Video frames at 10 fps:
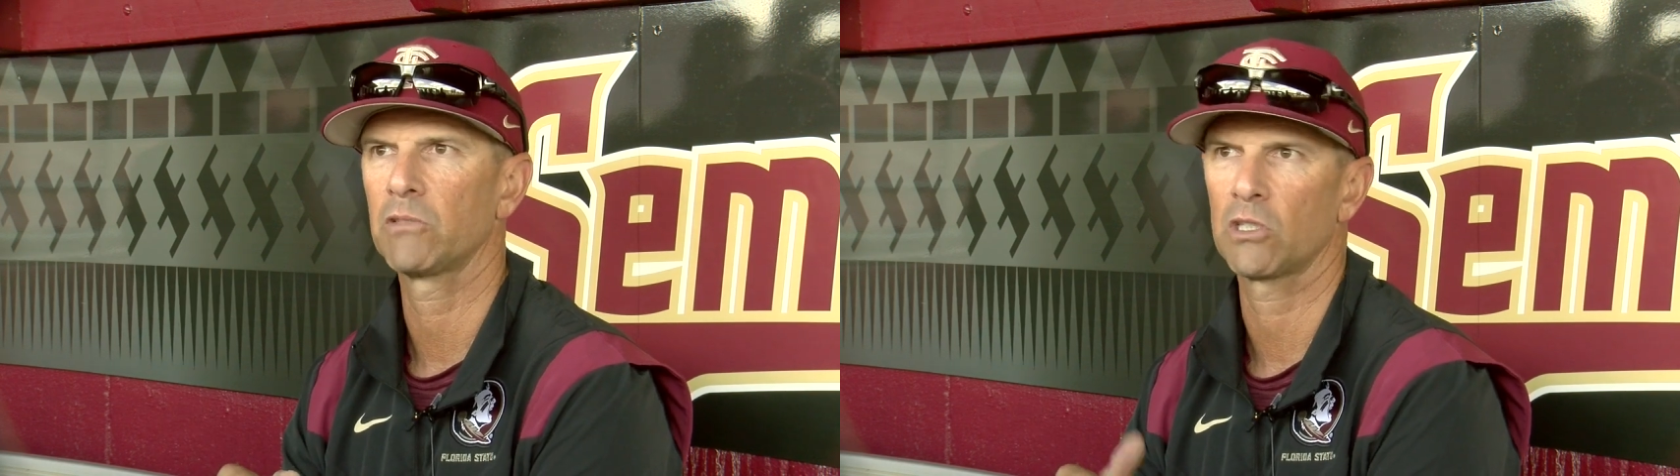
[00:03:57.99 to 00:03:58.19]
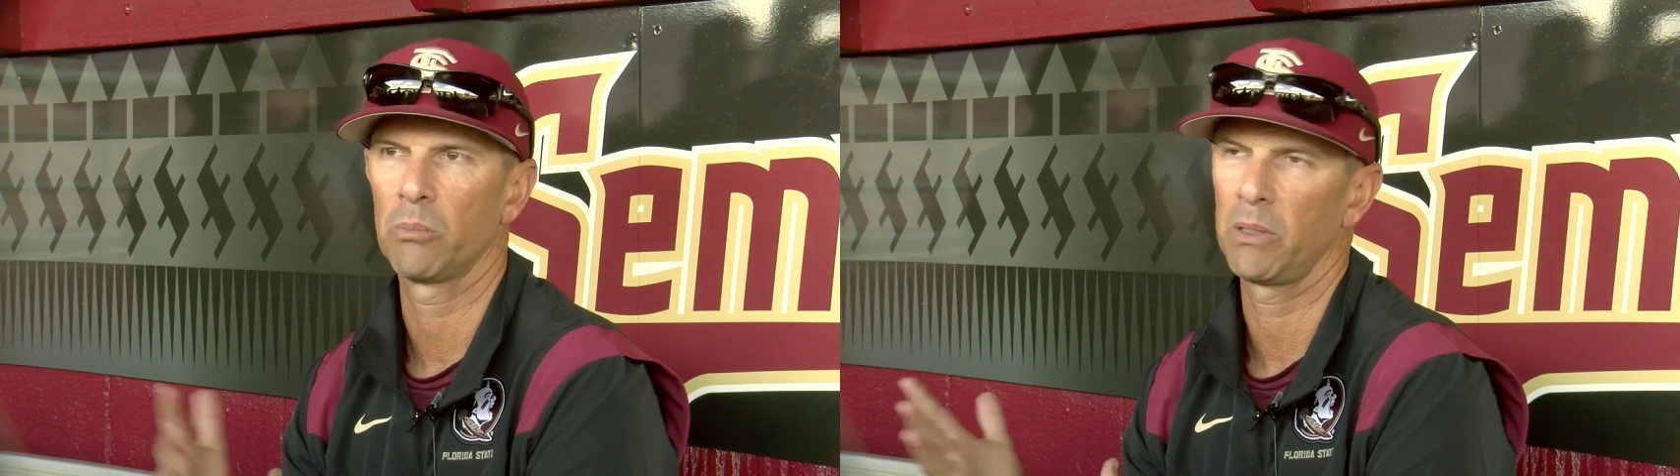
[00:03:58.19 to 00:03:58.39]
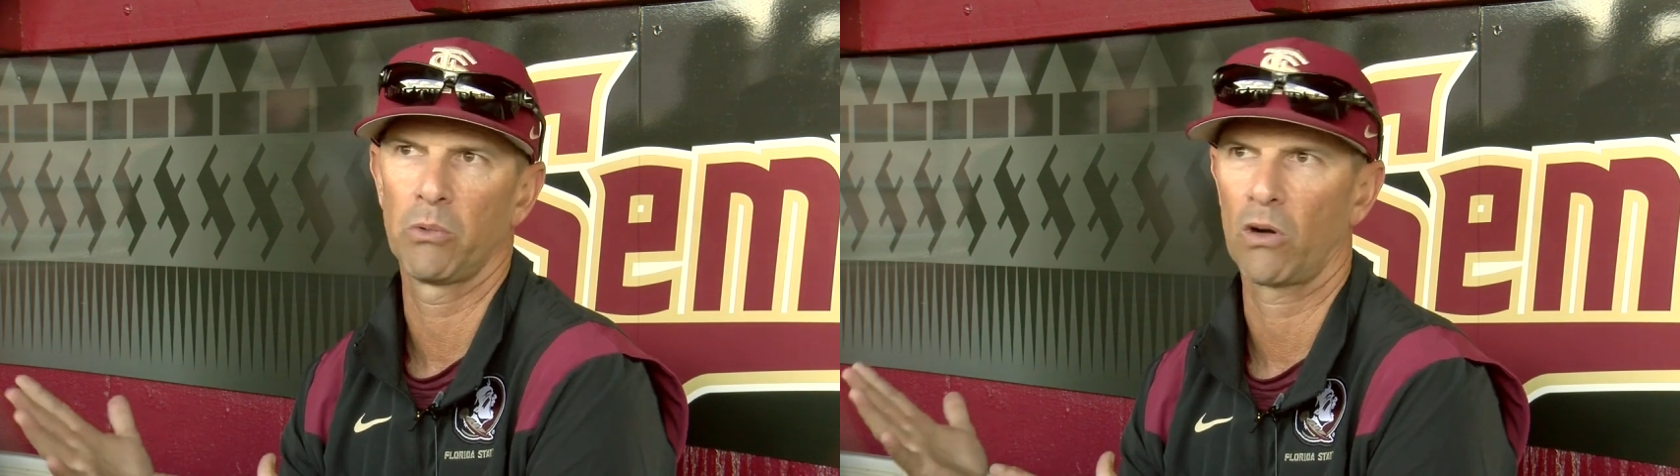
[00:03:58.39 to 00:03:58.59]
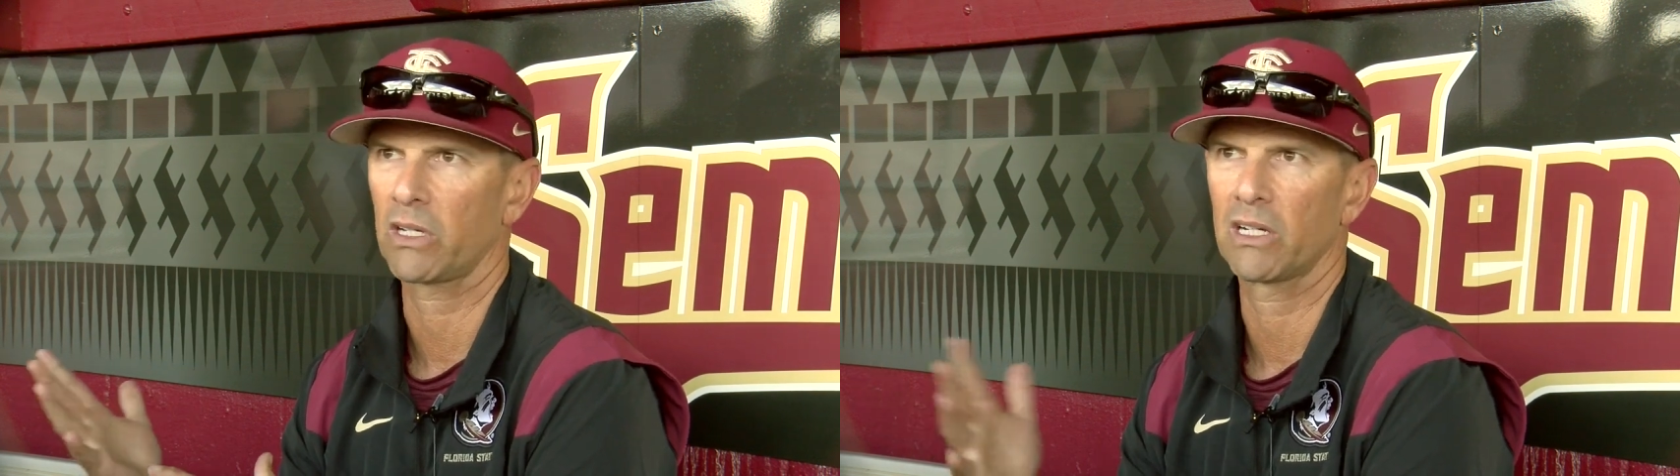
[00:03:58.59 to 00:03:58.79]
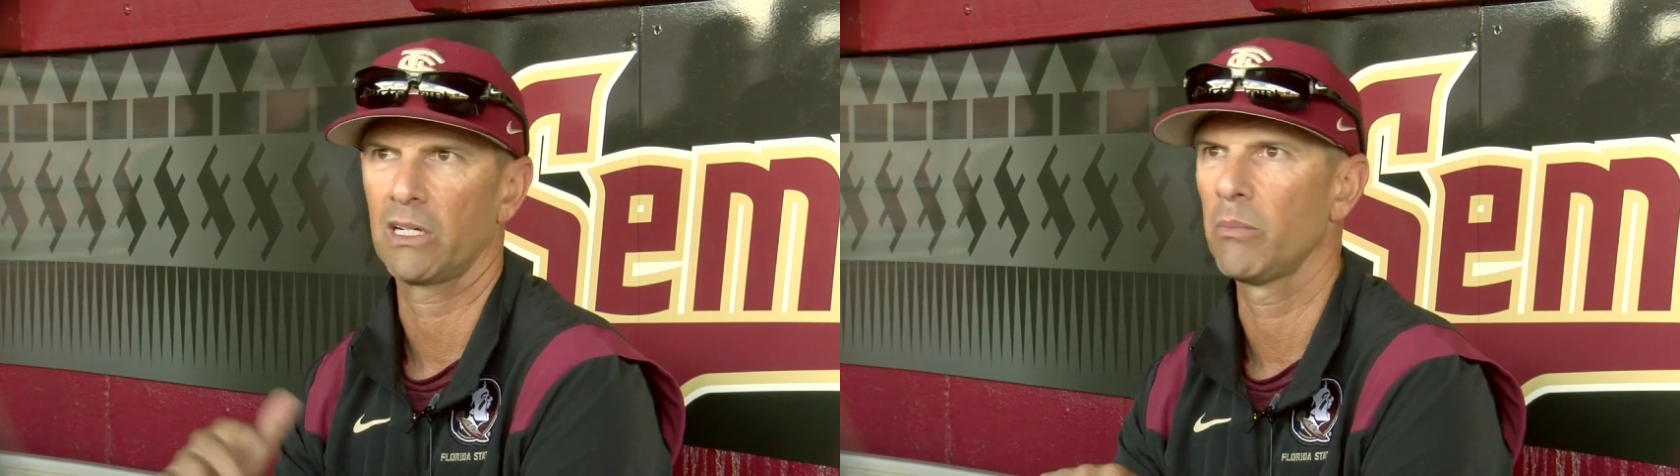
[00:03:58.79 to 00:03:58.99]
Some people aren't
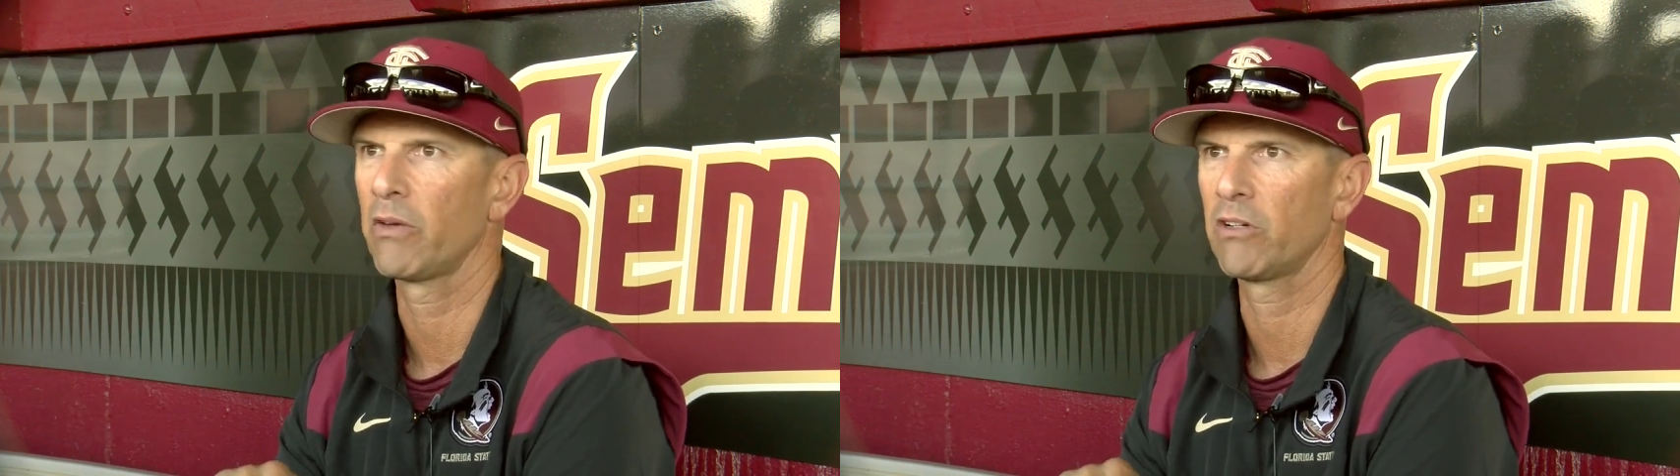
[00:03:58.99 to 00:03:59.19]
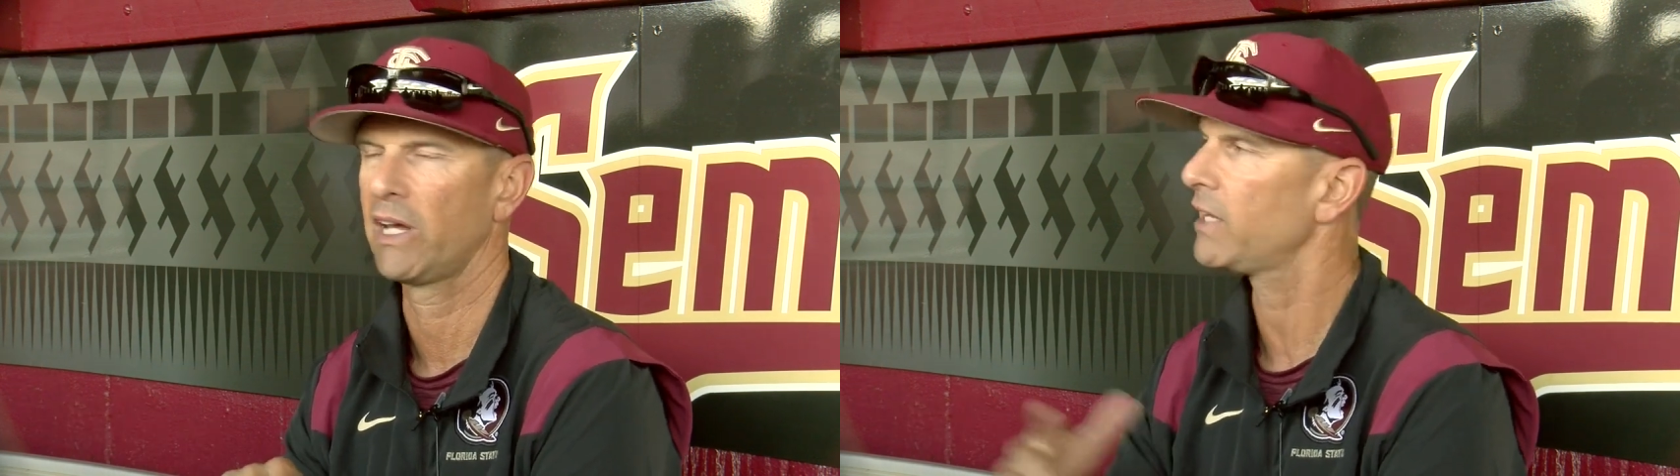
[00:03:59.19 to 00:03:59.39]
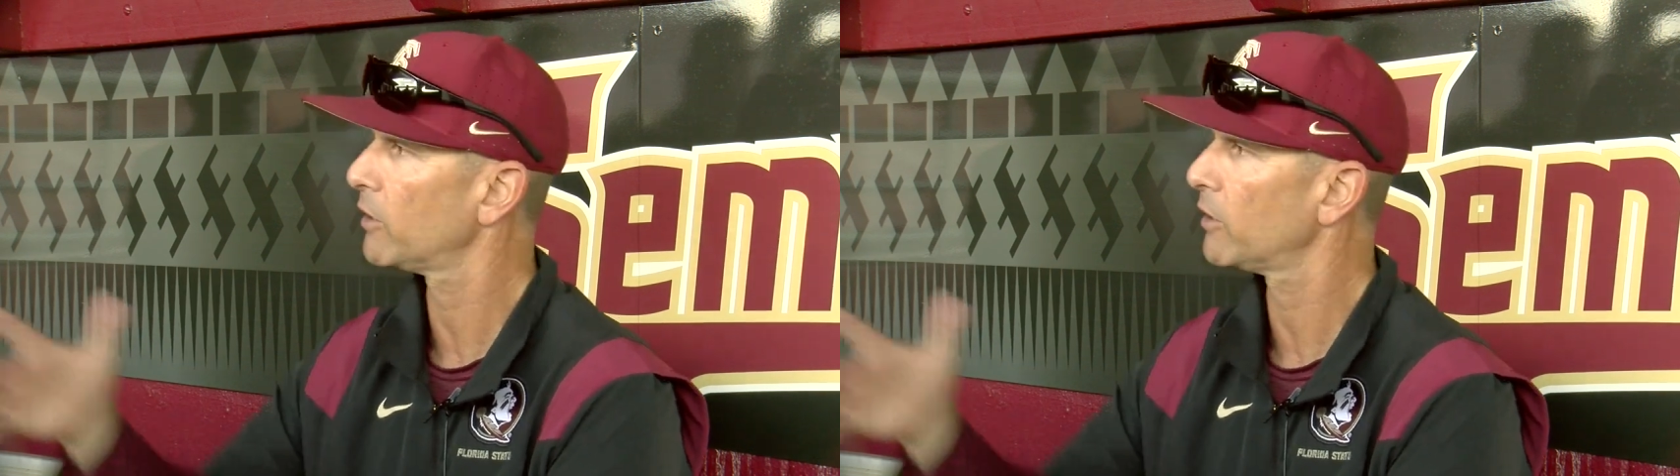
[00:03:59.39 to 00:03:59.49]
going to come every day.